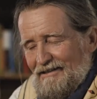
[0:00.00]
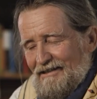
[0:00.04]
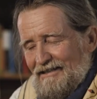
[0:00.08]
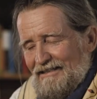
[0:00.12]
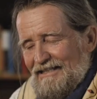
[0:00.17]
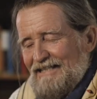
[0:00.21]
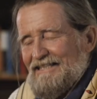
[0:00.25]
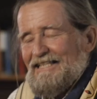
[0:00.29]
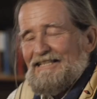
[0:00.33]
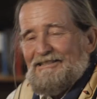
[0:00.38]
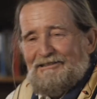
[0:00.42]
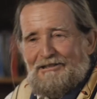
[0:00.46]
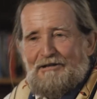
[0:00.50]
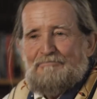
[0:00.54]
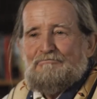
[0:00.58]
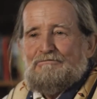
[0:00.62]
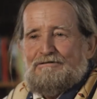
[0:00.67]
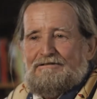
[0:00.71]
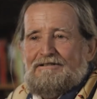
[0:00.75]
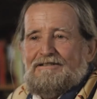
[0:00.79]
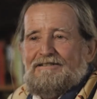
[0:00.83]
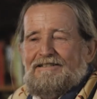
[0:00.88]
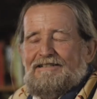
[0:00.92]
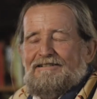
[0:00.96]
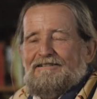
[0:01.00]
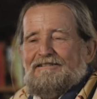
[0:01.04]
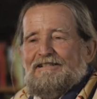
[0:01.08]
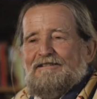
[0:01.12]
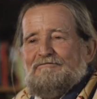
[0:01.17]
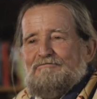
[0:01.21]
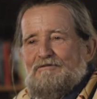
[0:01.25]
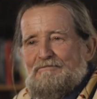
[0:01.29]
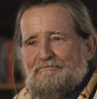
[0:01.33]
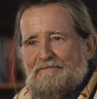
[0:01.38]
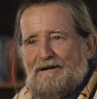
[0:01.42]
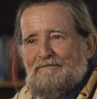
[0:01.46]
And I think somewhere in there he
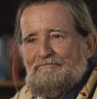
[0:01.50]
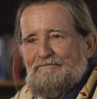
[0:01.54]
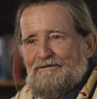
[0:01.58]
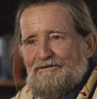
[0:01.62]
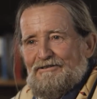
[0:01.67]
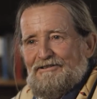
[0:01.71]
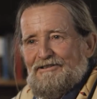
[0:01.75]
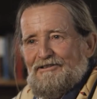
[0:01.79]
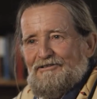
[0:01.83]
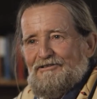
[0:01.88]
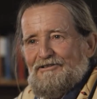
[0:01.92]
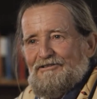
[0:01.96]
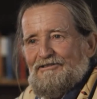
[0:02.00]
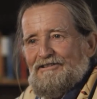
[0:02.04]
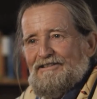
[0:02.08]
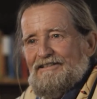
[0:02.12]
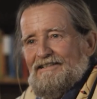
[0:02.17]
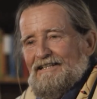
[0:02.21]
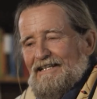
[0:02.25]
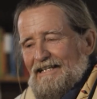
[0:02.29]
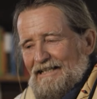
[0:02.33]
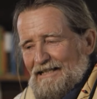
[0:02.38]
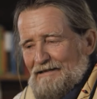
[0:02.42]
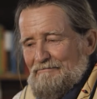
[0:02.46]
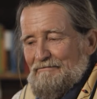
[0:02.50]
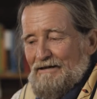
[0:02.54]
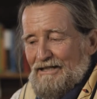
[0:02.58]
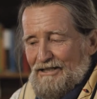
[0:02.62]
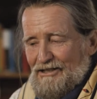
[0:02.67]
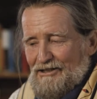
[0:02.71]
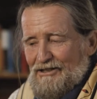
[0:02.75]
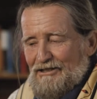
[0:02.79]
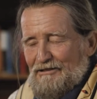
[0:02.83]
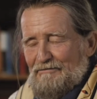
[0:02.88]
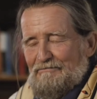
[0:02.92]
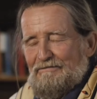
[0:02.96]
remembered, you know, and he might have
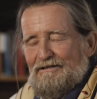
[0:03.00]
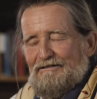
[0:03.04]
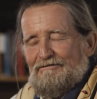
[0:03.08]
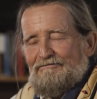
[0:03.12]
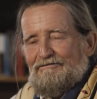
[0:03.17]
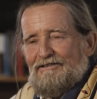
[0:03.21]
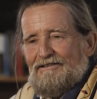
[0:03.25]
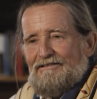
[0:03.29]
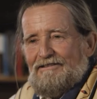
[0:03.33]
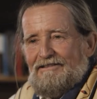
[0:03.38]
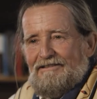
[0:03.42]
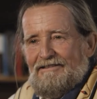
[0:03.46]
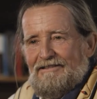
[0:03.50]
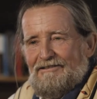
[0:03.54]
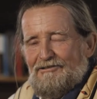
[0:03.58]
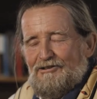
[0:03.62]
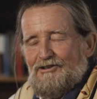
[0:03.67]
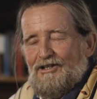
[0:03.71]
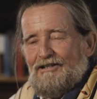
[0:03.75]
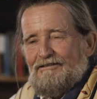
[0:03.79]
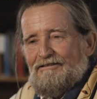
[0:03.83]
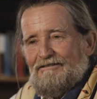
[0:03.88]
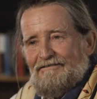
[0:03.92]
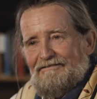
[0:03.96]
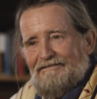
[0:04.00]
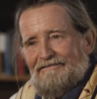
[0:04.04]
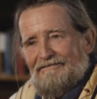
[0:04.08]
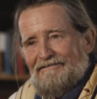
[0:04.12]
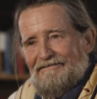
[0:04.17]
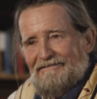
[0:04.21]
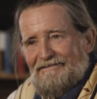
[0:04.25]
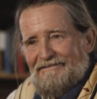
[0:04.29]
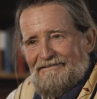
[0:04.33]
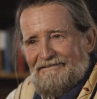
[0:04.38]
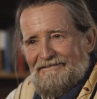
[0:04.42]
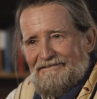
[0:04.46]
got a bit of a chuckle
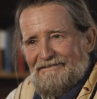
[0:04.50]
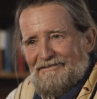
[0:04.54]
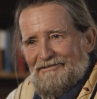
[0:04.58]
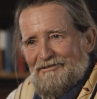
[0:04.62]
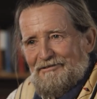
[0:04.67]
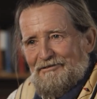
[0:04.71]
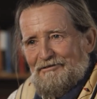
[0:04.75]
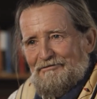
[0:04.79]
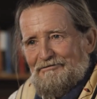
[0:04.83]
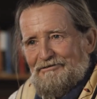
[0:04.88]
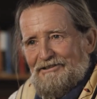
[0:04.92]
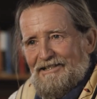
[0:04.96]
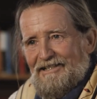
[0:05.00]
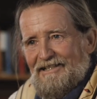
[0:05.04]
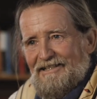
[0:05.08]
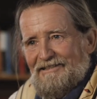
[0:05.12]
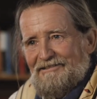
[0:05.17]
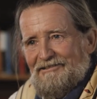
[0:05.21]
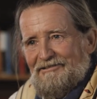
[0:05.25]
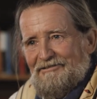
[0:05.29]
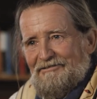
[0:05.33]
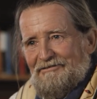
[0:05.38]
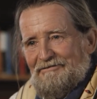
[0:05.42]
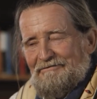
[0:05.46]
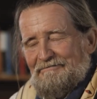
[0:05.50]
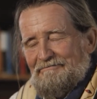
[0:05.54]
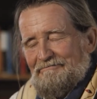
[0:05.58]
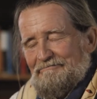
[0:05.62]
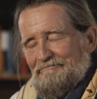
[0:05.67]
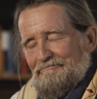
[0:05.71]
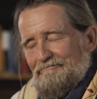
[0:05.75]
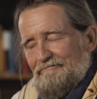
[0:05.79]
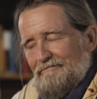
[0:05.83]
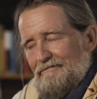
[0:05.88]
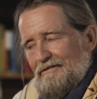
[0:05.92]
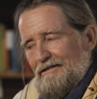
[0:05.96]
over that, you know.
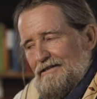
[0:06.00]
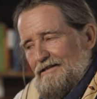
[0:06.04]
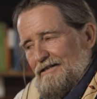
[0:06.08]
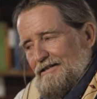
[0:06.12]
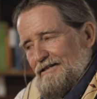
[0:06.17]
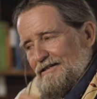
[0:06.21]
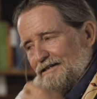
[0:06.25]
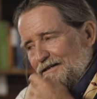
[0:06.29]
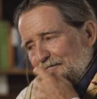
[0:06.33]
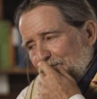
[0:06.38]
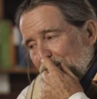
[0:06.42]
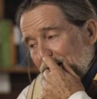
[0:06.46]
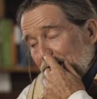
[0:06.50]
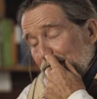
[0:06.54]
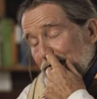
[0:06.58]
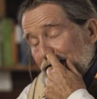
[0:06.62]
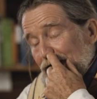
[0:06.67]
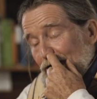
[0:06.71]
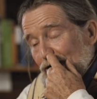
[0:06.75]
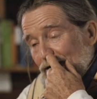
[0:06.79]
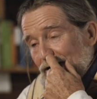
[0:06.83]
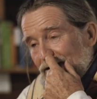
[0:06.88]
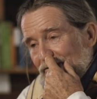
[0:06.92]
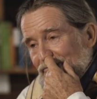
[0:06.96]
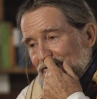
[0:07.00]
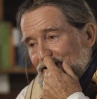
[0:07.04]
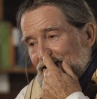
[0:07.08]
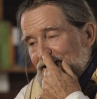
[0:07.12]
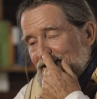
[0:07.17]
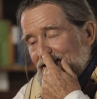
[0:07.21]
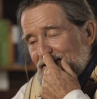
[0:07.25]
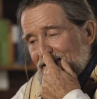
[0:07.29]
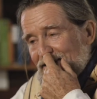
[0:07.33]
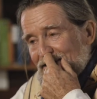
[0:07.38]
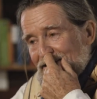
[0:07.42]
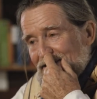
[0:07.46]
But anyway, all of this
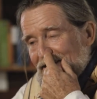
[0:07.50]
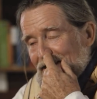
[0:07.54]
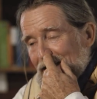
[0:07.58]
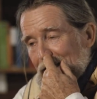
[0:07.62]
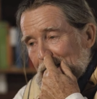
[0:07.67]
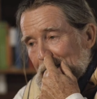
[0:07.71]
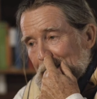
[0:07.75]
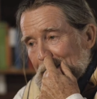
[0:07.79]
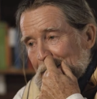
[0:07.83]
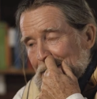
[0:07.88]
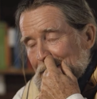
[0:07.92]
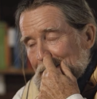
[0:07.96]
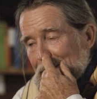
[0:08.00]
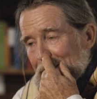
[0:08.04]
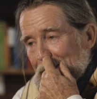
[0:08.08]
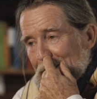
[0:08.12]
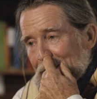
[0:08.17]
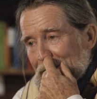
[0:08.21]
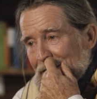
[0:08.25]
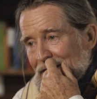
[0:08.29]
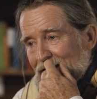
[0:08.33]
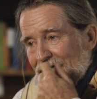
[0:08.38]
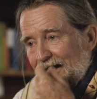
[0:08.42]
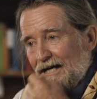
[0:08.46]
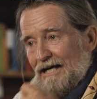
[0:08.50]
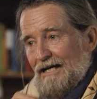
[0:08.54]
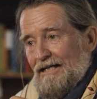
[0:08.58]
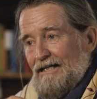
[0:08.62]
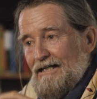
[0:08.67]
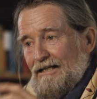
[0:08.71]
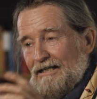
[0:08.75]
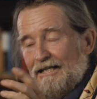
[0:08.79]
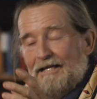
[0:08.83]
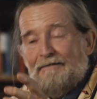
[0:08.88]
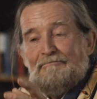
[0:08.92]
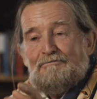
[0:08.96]
is to say that uh, I
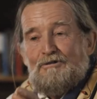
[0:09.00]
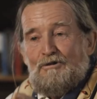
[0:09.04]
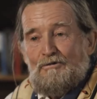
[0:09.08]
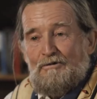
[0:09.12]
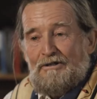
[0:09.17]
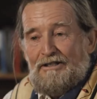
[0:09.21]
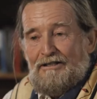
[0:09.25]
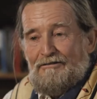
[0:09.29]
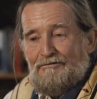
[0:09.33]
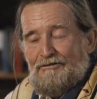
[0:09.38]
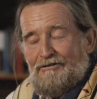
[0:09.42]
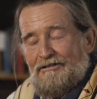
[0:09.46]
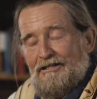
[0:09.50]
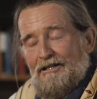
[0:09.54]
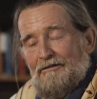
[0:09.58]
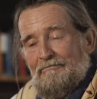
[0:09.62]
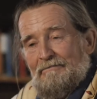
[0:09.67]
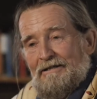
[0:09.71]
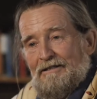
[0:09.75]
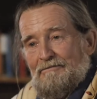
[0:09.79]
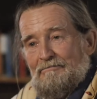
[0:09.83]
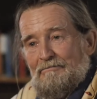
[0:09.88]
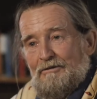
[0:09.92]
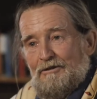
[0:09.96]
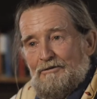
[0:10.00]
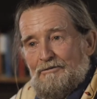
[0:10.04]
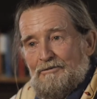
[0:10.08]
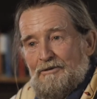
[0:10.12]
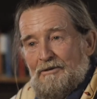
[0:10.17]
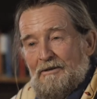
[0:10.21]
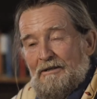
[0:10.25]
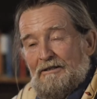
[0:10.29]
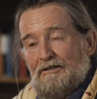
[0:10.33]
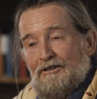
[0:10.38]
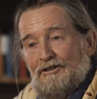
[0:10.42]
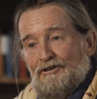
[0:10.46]
claimed to want to learn how to make birch
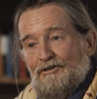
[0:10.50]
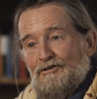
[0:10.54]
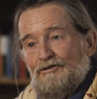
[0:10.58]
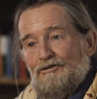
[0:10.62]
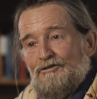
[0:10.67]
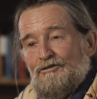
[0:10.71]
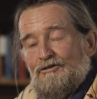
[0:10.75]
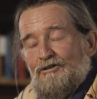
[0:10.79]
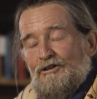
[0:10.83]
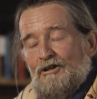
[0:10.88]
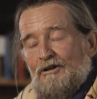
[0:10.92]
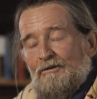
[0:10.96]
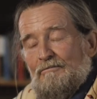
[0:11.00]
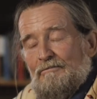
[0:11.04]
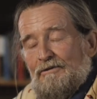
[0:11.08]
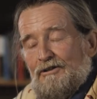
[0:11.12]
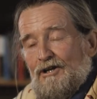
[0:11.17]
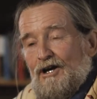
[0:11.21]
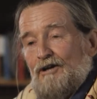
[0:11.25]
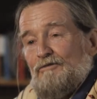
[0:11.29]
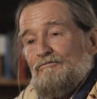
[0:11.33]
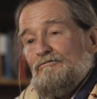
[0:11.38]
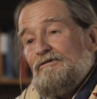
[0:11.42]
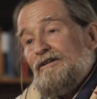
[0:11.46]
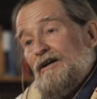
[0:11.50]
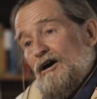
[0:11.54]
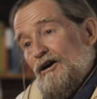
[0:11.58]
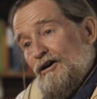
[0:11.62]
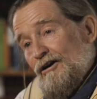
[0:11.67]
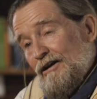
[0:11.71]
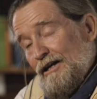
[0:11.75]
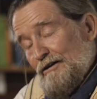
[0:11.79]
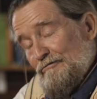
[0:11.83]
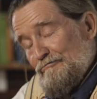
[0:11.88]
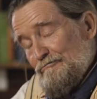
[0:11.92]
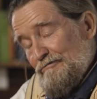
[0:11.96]
bark canoes, but I re-
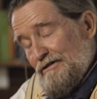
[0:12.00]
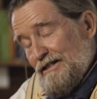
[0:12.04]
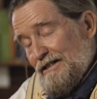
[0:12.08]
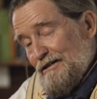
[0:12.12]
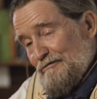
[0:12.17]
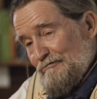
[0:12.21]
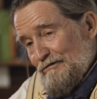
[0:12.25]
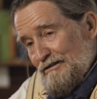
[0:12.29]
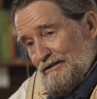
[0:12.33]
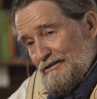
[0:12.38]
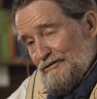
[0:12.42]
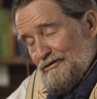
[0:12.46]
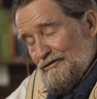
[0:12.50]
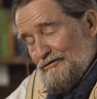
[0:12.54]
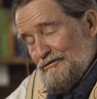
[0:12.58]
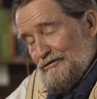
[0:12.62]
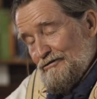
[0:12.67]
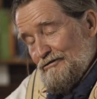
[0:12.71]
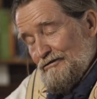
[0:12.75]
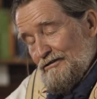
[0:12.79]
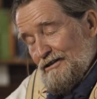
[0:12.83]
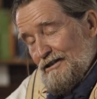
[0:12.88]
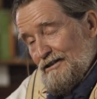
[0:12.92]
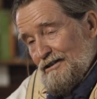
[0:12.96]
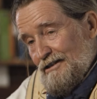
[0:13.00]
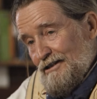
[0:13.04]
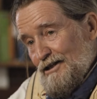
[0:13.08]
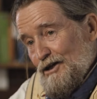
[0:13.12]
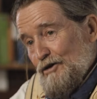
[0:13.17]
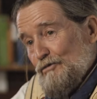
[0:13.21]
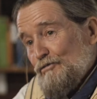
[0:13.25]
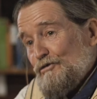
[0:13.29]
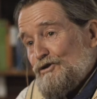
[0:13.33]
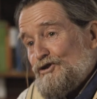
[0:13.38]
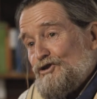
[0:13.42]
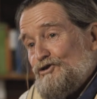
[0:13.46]
all I really wanted to do
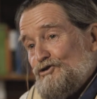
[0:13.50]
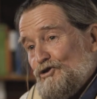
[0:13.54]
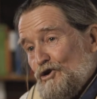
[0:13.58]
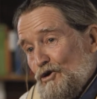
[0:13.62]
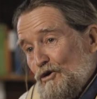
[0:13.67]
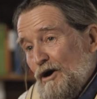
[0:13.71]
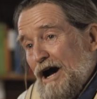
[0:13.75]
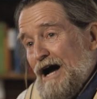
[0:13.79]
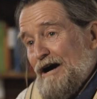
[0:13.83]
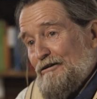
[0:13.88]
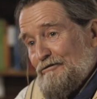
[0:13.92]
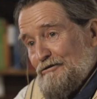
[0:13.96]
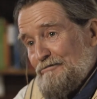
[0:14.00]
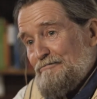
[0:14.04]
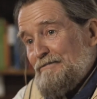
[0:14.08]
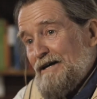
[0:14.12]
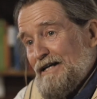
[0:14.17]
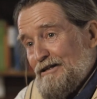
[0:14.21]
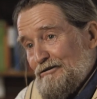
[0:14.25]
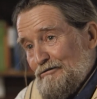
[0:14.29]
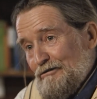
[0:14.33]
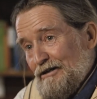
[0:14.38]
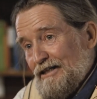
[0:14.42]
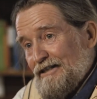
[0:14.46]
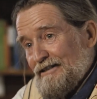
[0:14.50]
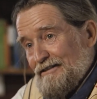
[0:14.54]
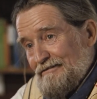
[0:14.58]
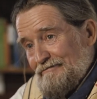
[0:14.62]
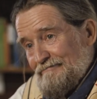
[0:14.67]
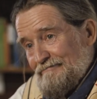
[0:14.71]
was know how to make one.